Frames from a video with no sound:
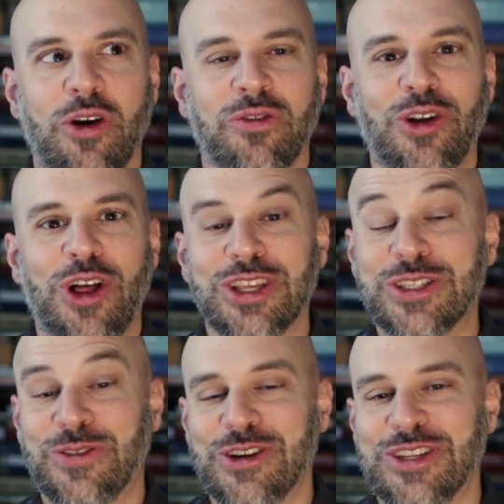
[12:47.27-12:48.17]
overall
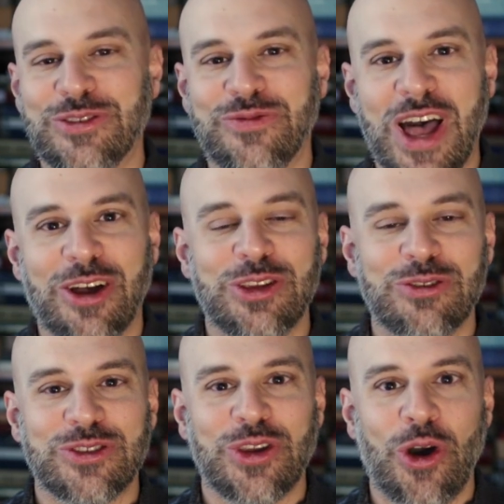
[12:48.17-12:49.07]
as far as its
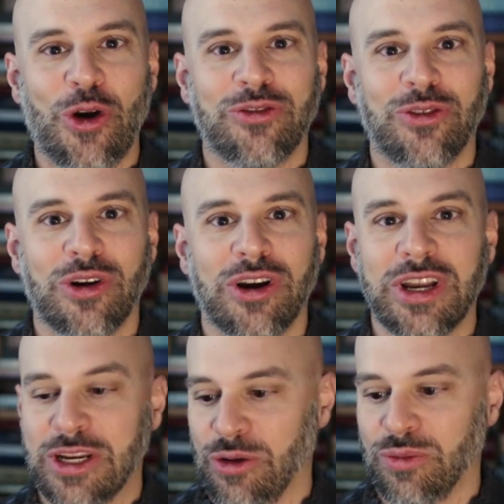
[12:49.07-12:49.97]
values go
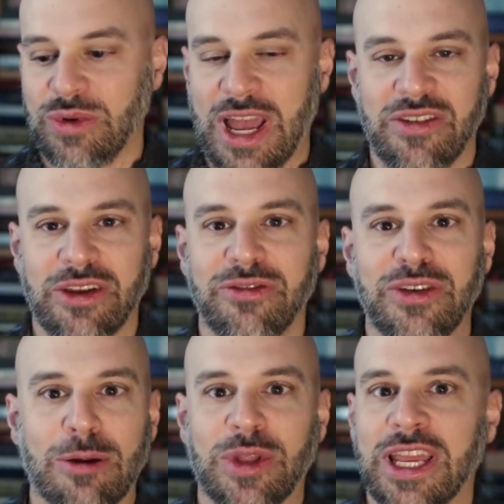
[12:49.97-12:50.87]
for, you know, having a
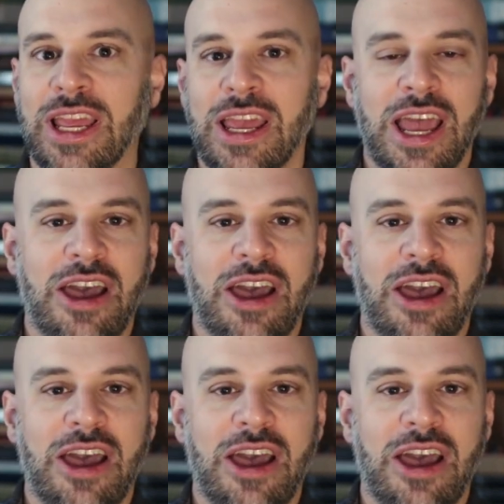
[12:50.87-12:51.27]
family,